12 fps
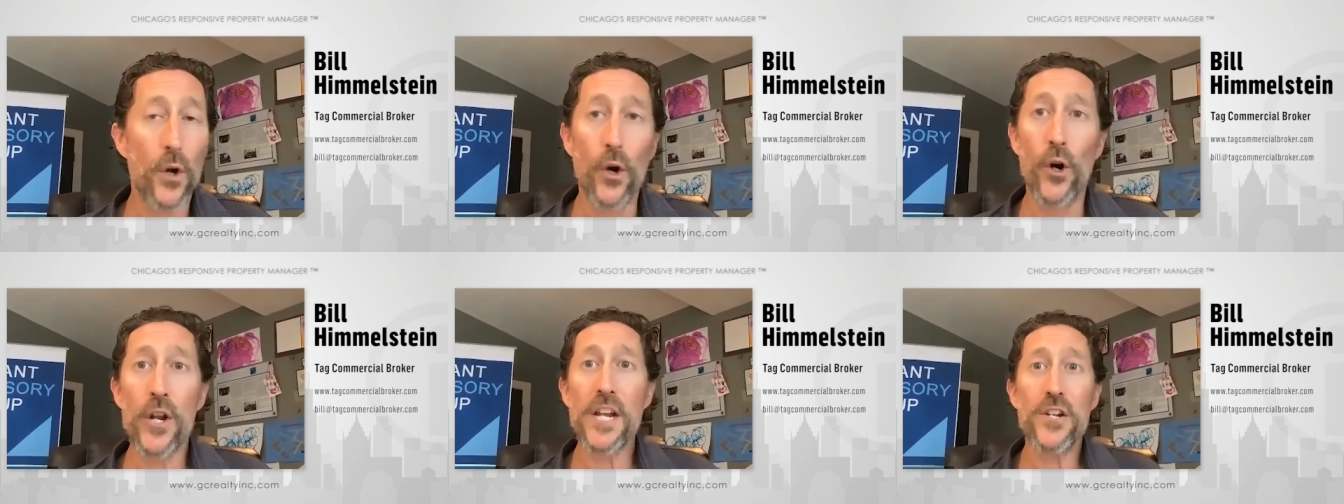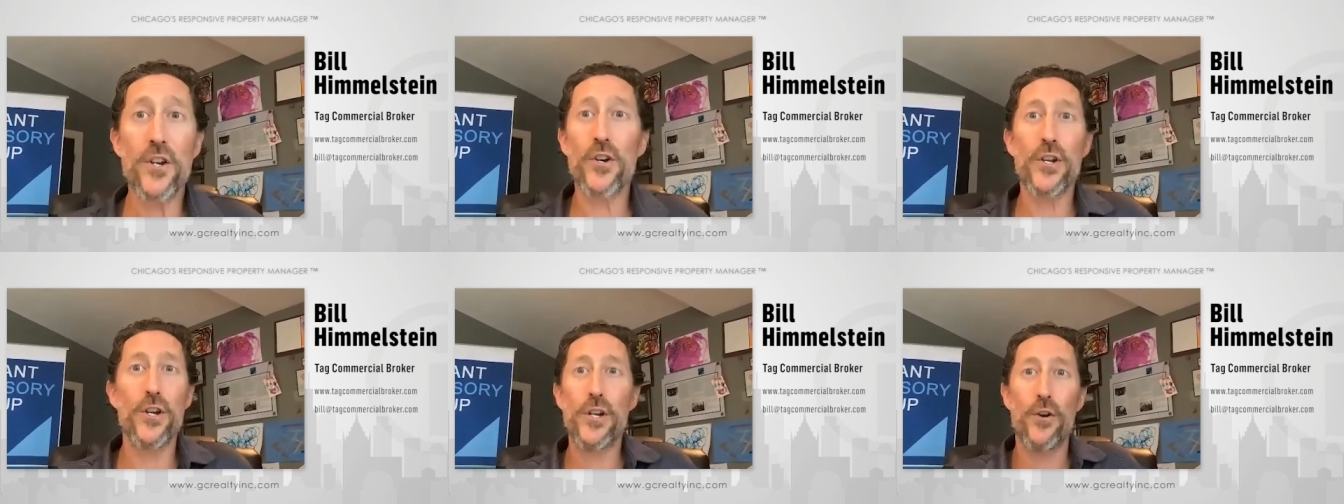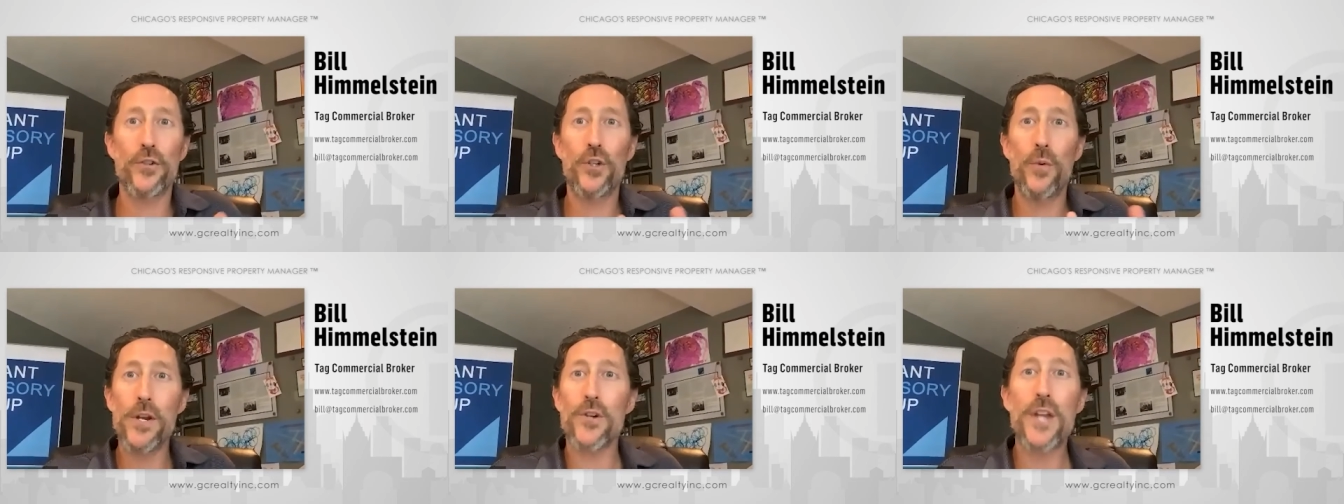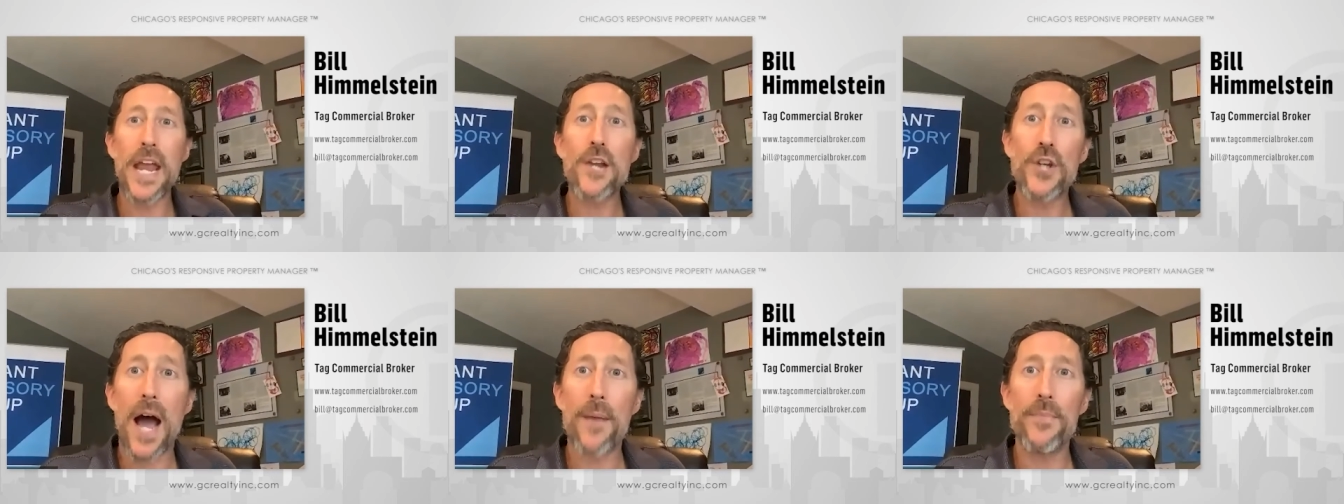earning your day
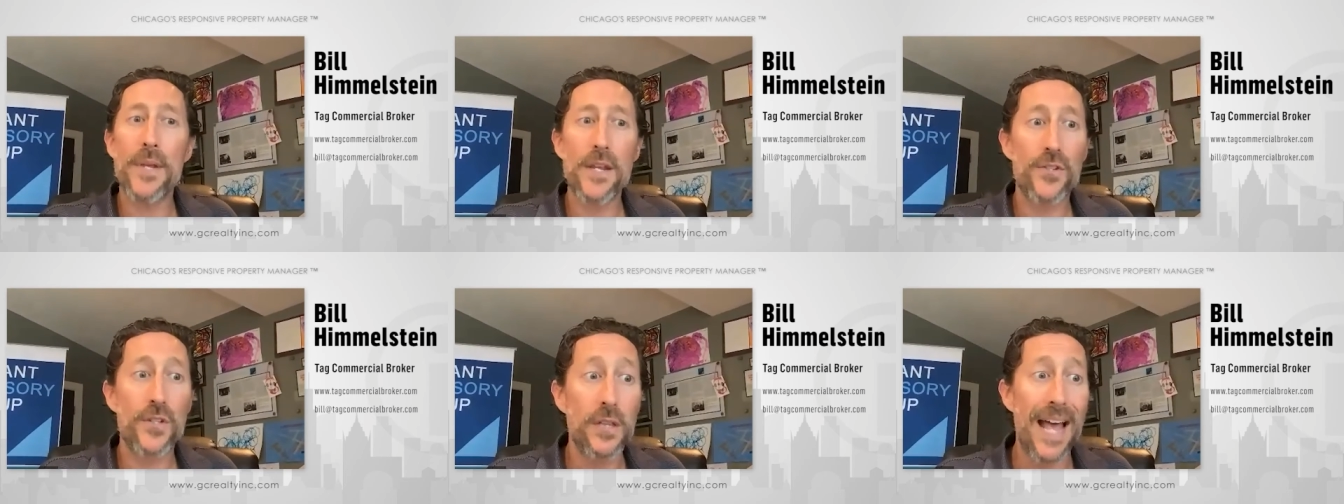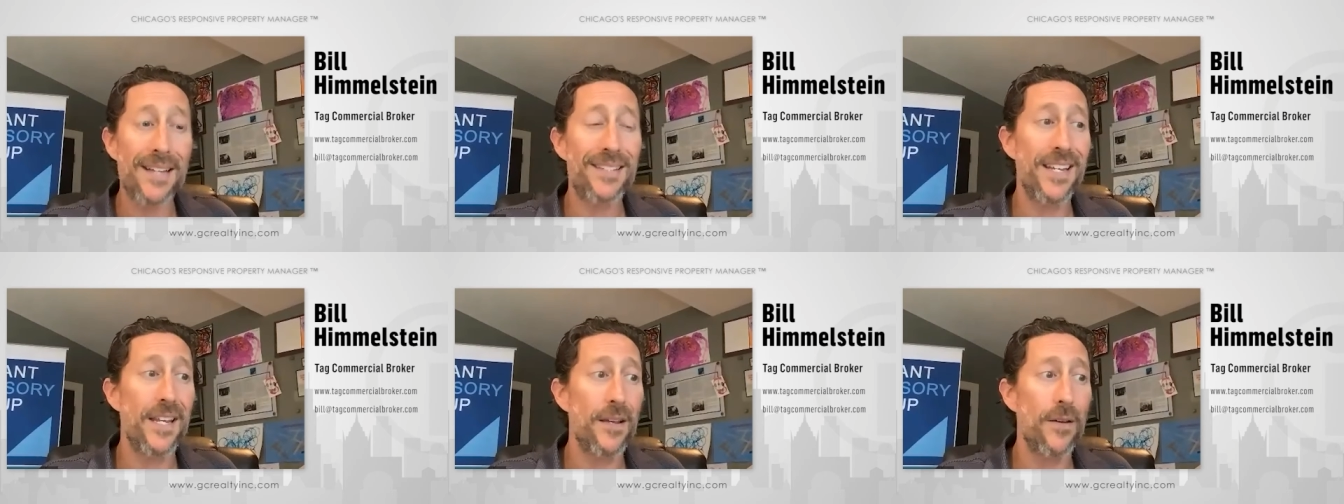job is less